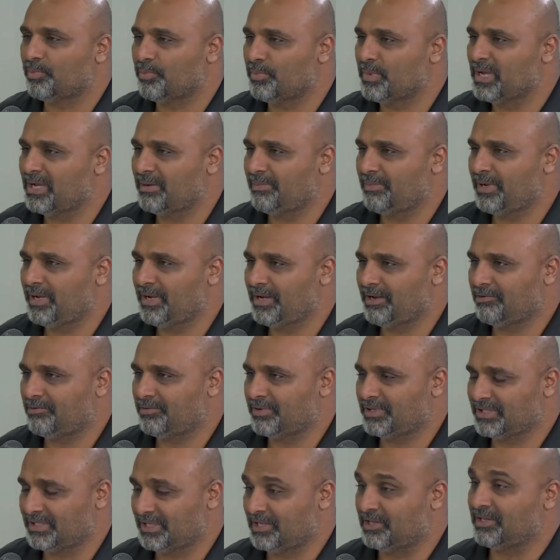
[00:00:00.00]
me being
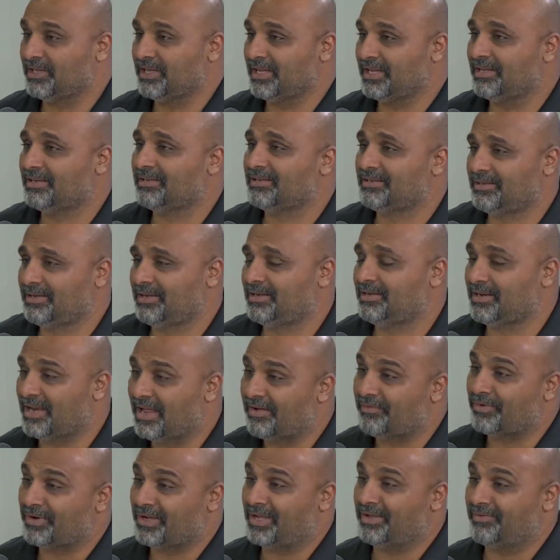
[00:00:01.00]
resilient and
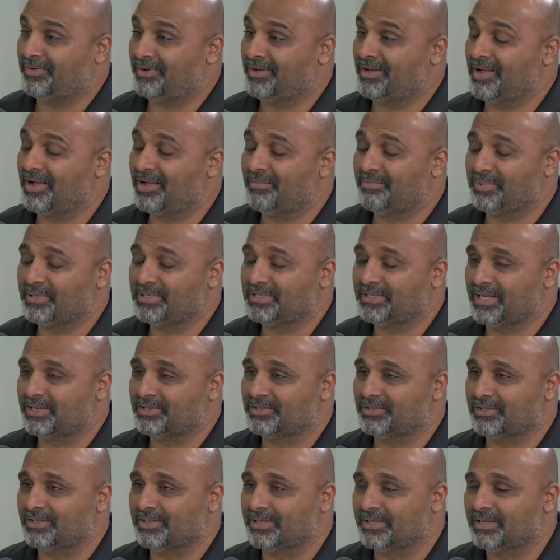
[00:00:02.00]
never giving up,
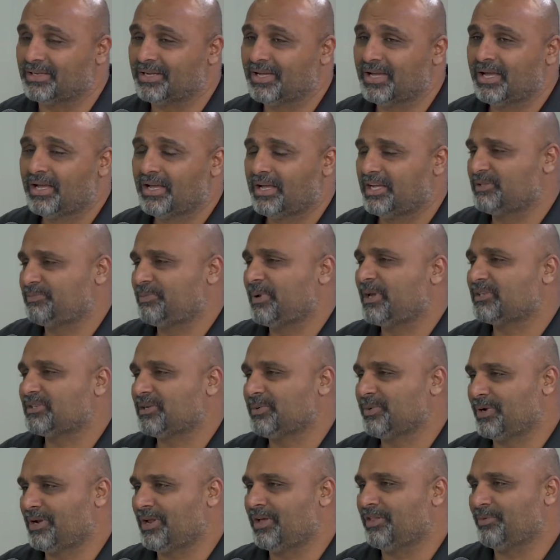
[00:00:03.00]
essentially,
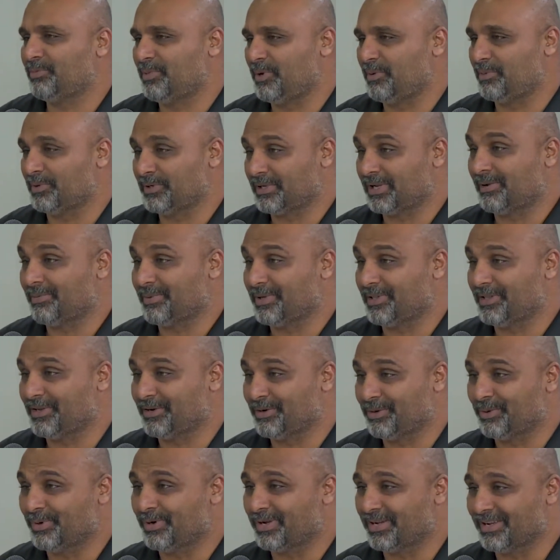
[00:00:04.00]
especially when other people tell me they're
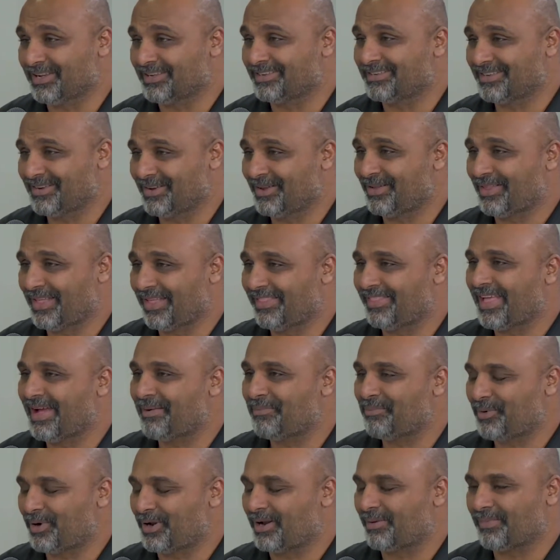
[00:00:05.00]
doing it, at
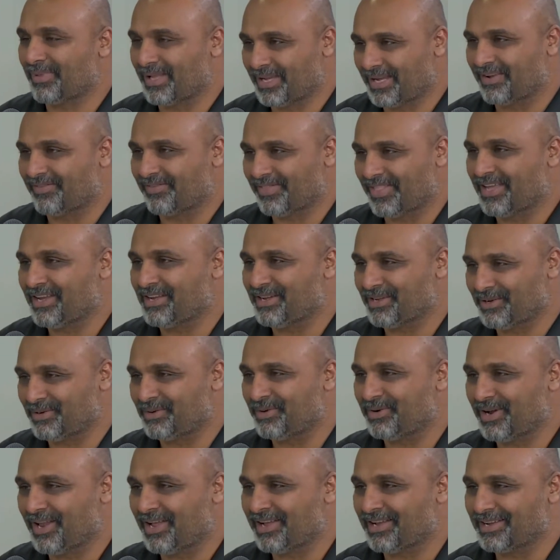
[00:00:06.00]
that point I'm like, if they can
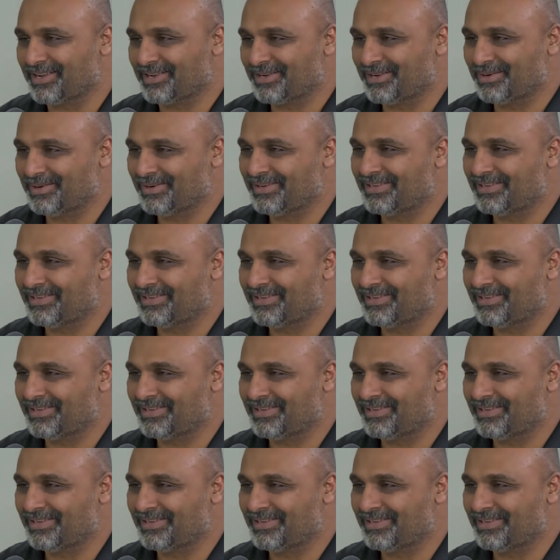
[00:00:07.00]
do it, I can do it.